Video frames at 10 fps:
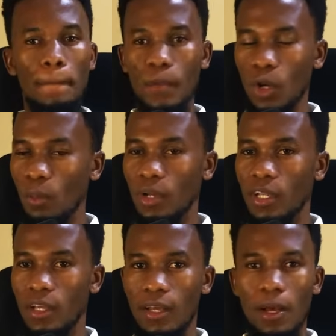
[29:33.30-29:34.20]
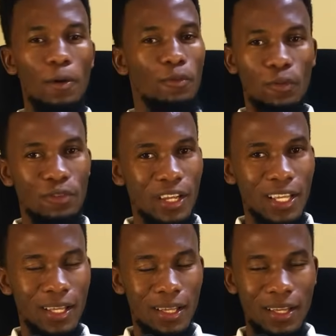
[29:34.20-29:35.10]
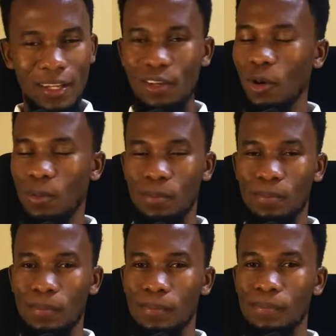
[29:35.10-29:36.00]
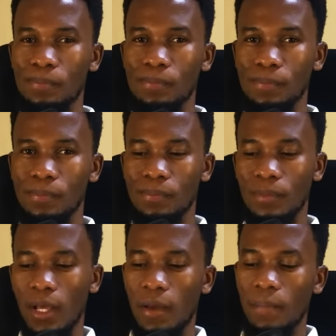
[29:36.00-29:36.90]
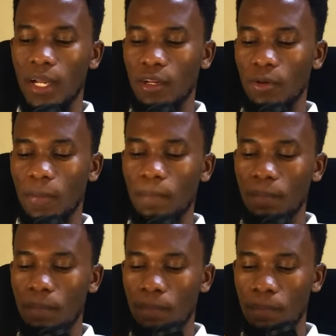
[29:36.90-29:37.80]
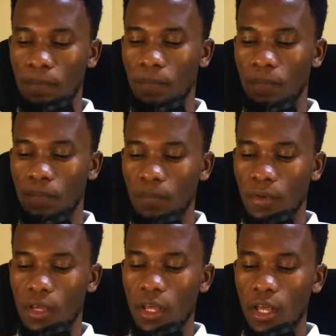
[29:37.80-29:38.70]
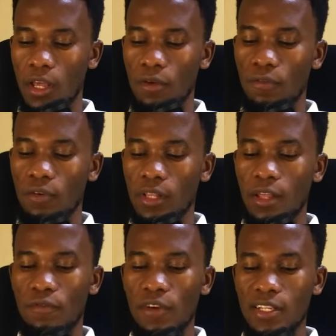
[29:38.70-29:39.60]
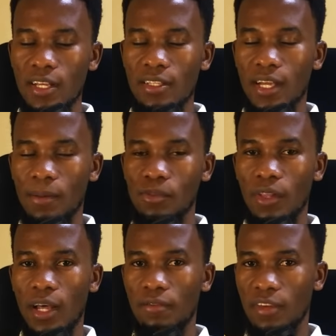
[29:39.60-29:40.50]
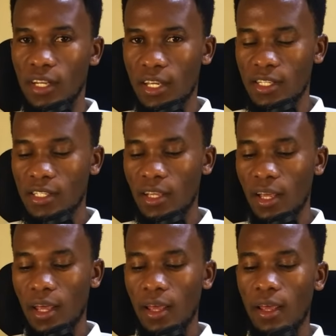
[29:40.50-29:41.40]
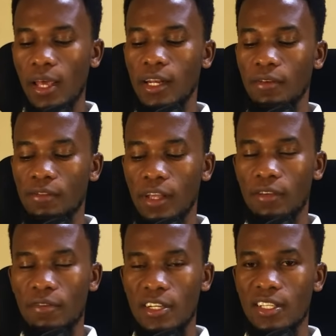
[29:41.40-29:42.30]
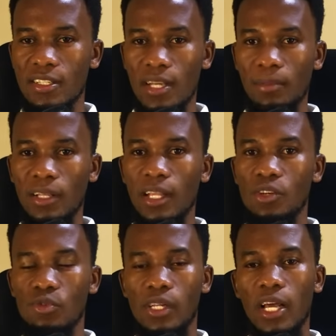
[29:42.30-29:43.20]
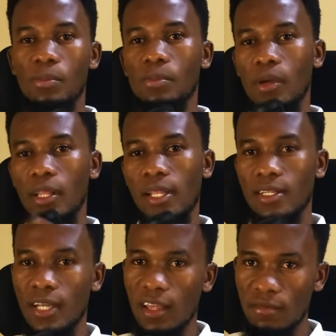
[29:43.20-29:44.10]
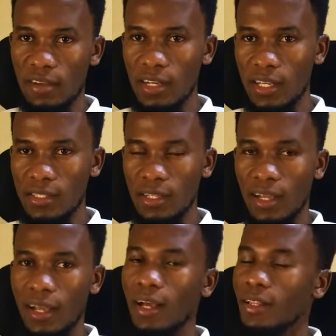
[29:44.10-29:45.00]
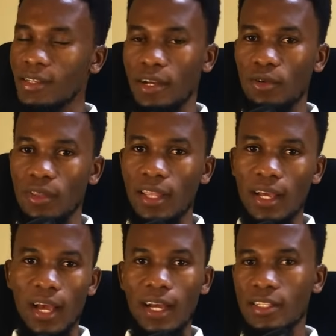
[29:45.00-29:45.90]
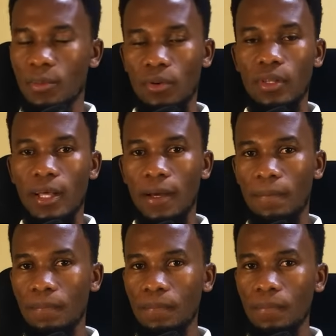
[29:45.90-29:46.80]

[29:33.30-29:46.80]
Nobody. For free? No. But anyway, if the investors come to that village and invest in something that will help the entire village, that's a good thing. I can support that.